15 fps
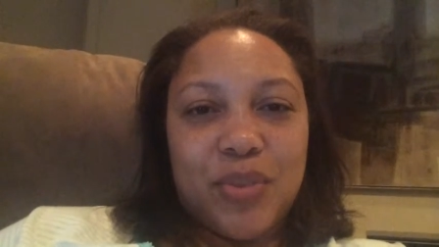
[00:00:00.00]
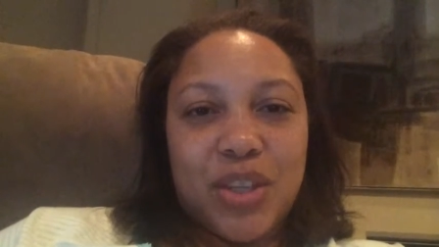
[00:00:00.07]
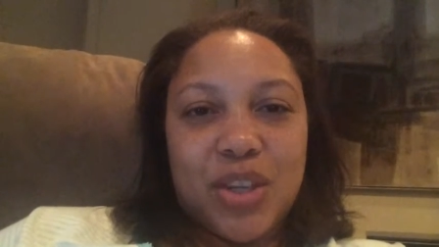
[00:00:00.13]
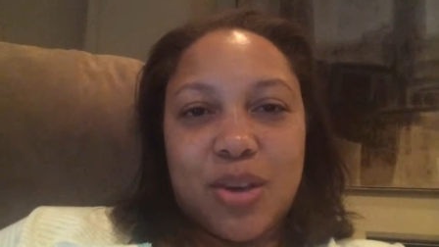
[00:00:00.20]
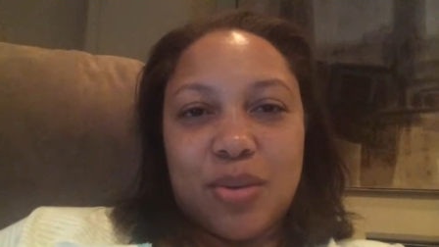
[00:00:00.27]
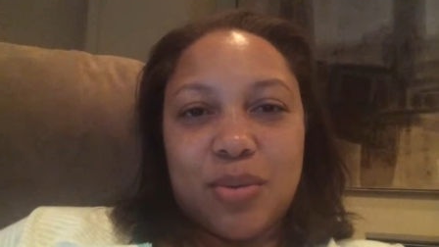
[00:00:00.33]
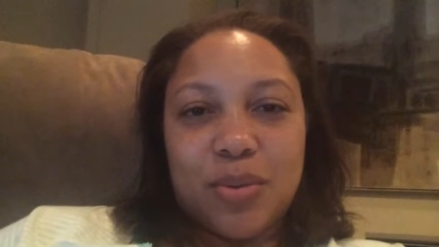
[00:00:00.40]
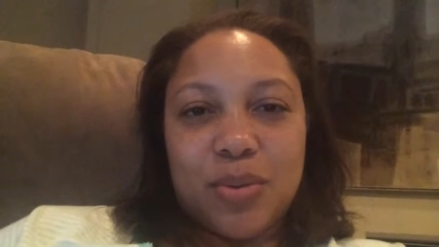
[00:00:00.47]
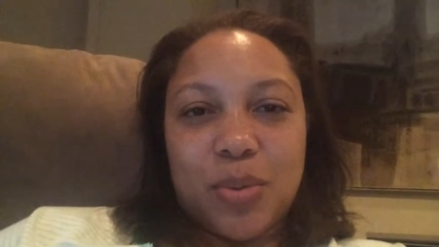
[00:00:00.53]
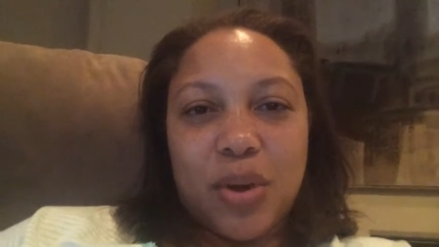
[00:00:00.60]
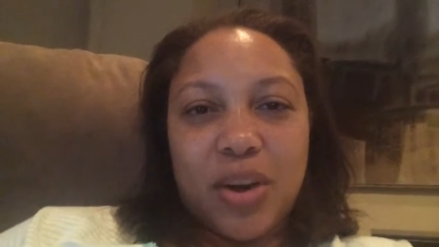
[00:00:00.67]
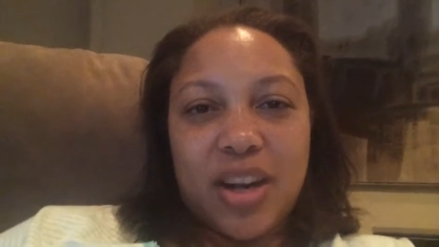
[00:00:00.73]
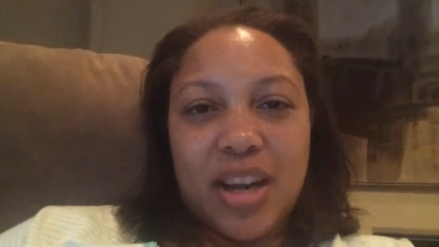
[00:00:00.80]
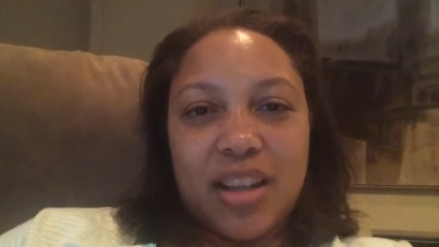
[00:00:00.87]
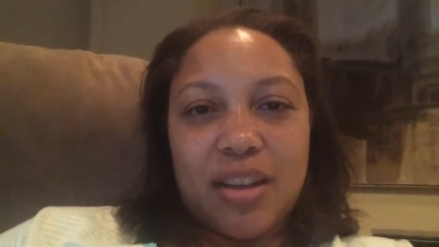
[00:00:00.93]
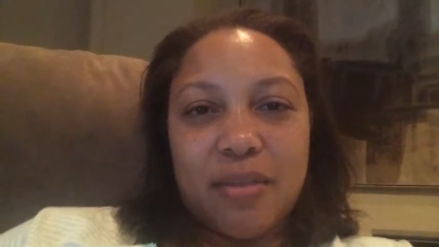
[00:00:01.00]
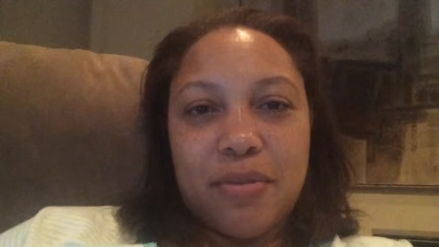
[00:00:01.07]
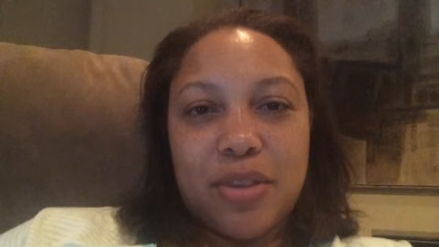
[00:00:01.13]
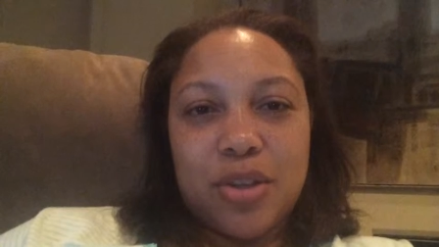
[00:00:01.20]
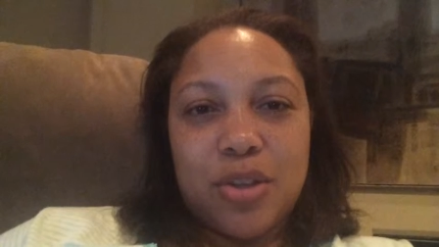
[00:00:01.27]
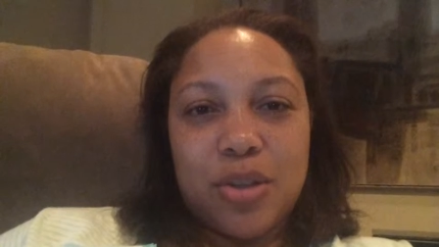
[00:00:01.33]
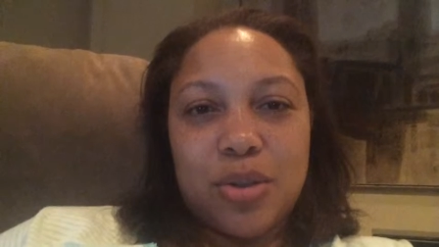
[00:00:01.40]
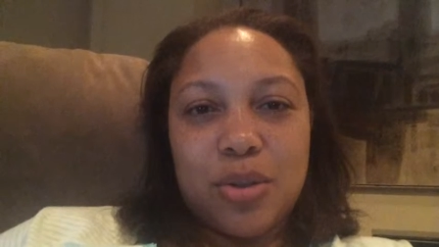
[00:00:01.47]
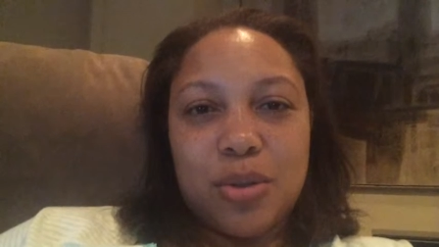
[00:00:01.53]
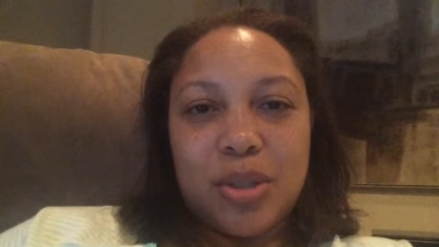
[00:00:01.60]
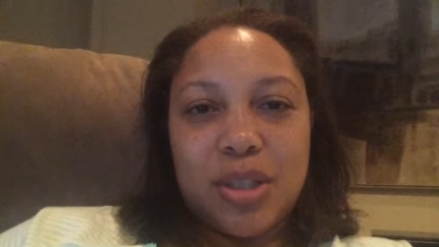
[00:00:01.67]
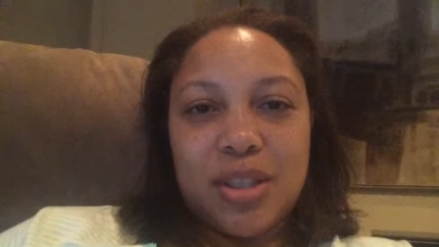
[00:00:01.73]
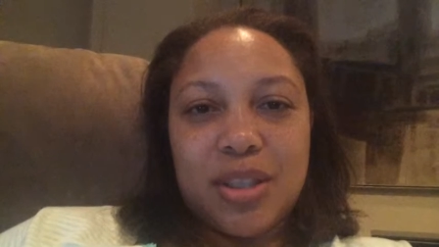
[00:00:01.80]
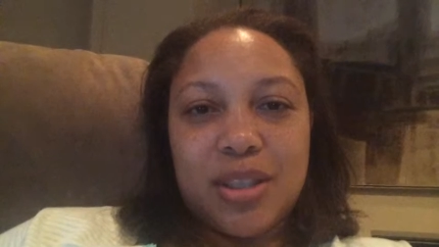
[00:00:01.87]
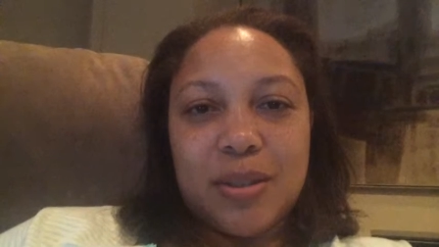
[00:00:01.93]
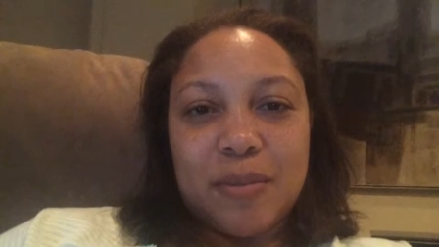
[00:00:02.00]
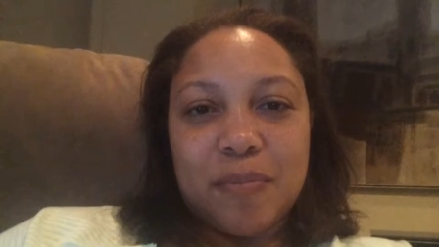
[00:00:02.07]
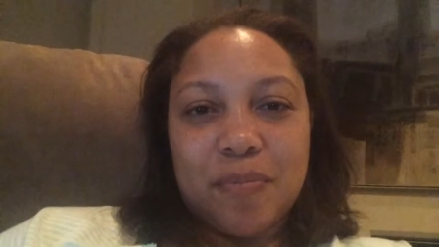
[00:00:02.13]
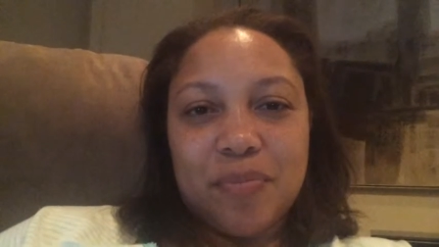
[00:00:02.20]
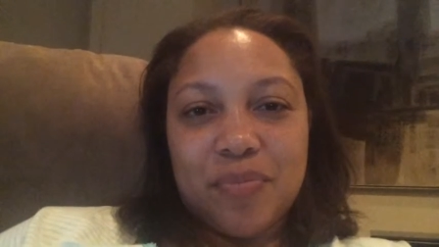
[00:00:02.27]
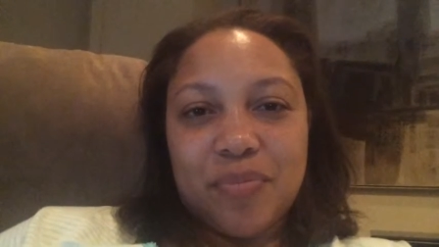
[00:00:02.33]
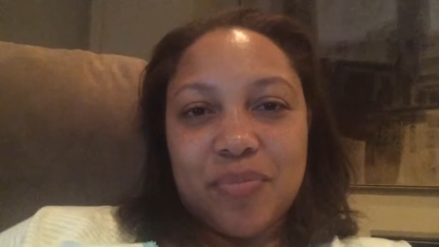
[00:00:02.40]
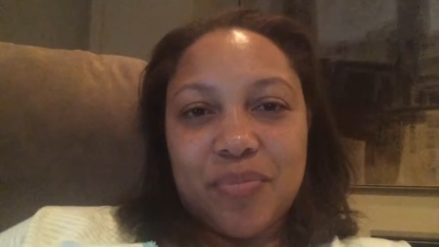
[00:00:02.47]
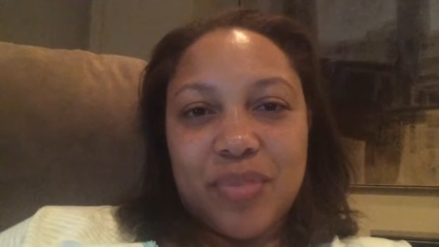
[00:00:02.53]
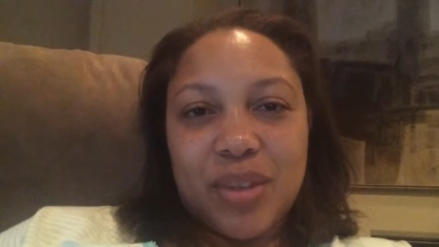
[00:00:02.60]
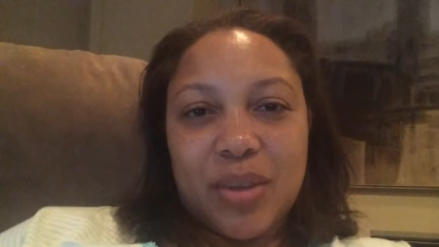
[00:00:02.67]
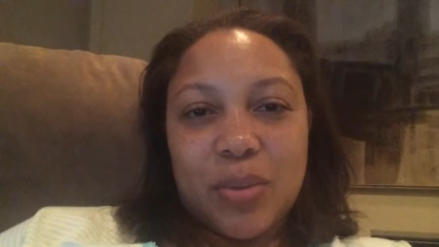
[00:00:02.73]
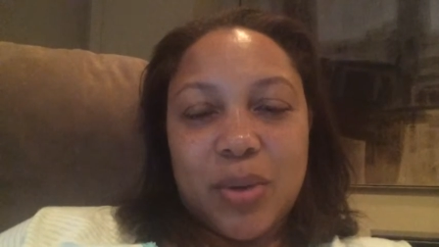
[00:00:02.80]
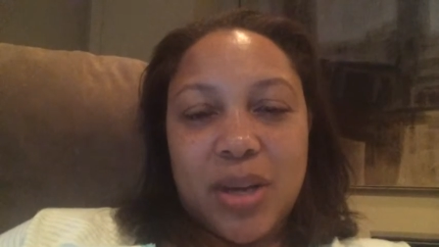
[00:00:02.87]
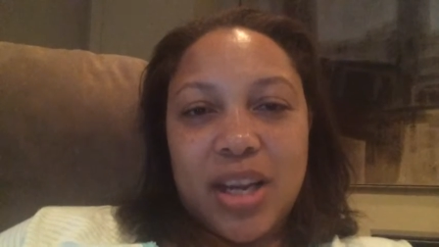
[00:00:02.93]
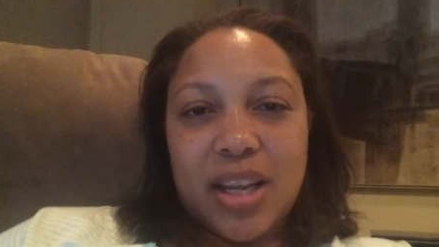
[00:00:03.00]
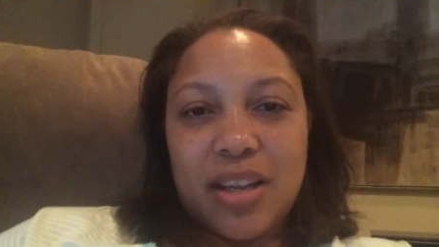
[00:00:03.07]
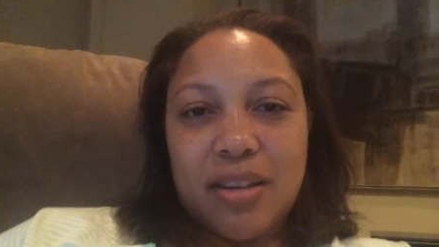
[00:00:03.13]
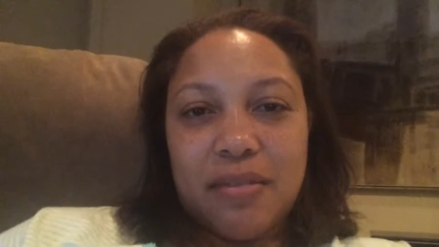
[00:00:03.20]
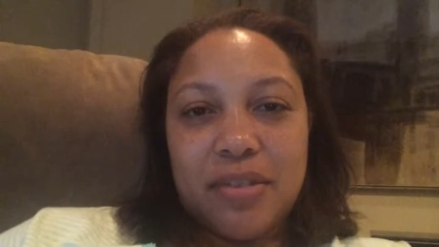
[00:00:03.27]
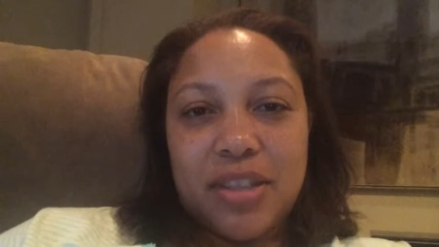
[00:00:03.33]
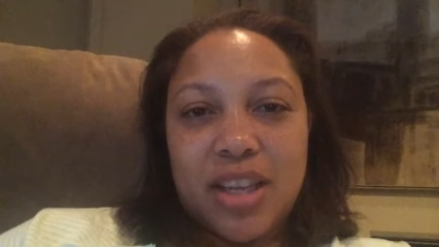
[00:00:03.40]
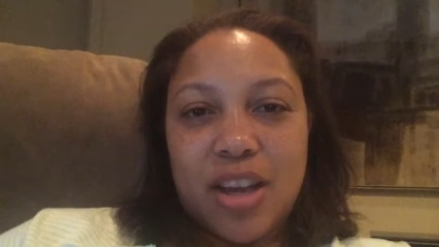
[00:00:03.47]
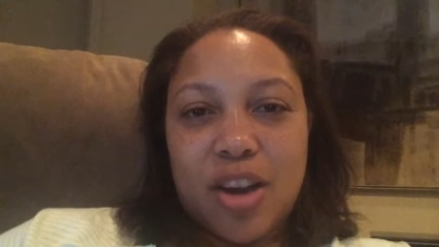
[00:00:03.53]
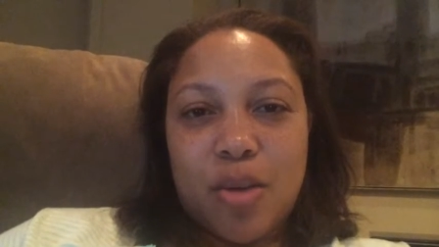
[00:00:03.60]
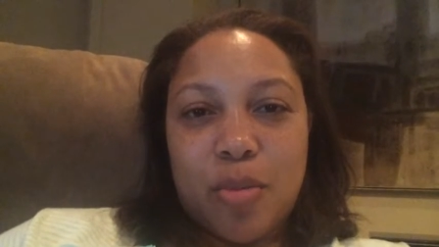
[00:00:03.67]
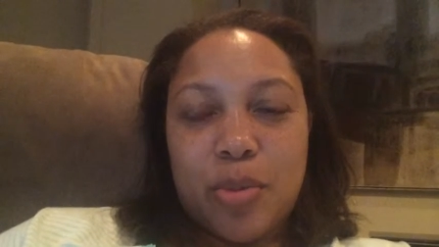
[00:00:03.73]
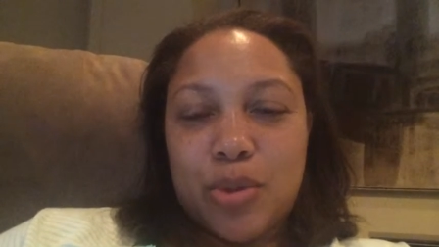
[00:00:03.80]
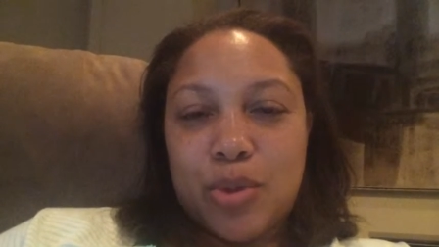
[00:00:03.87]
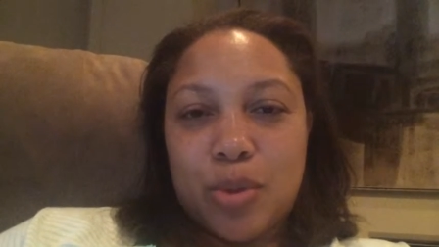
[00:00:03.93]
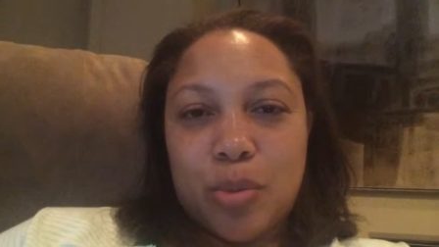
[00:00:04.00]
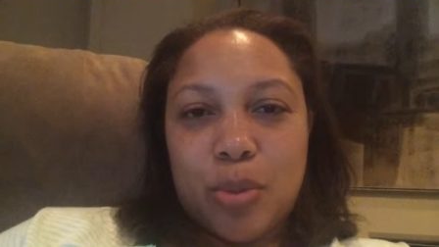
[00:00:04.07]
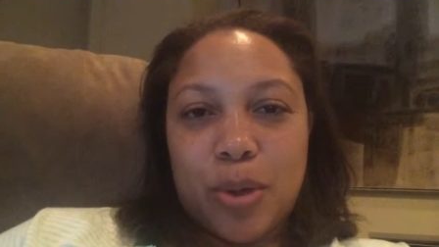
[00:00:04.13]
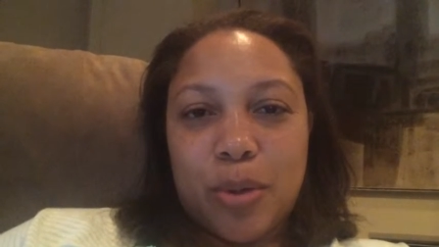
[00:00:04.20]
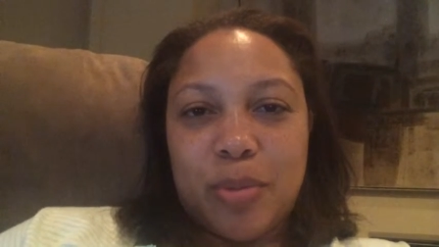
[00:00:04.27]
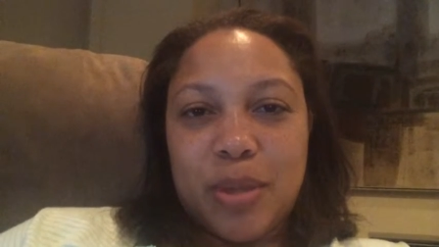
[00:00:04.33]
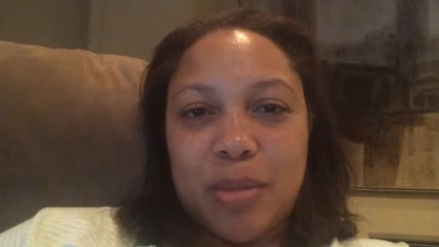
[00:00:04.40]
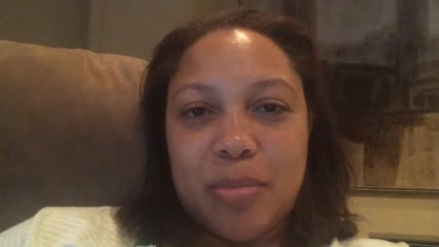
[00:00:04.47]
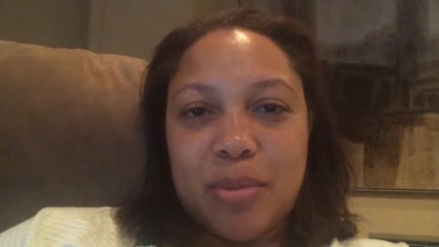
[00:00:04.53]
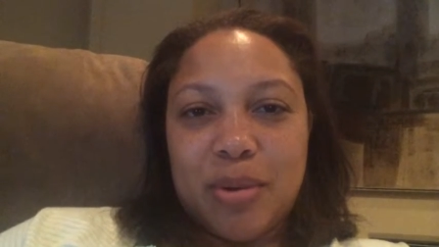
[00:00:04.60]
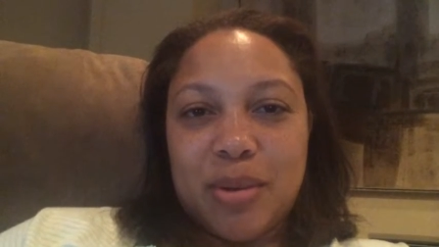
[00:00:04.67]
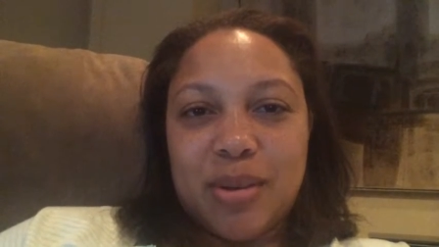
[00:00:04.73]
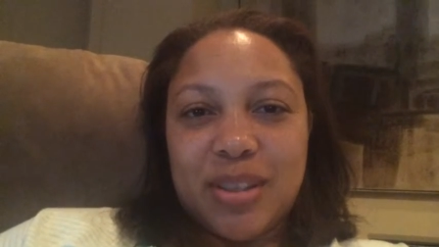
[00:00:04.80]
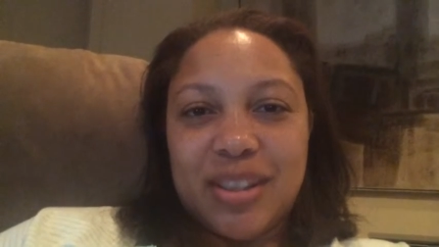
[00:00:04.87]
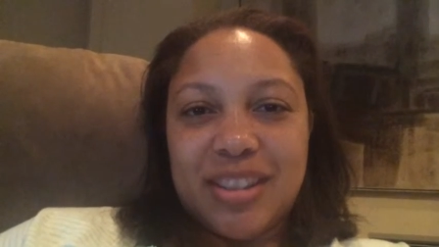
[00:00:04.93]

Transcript: you know, work I love to do and way I love to help and support people.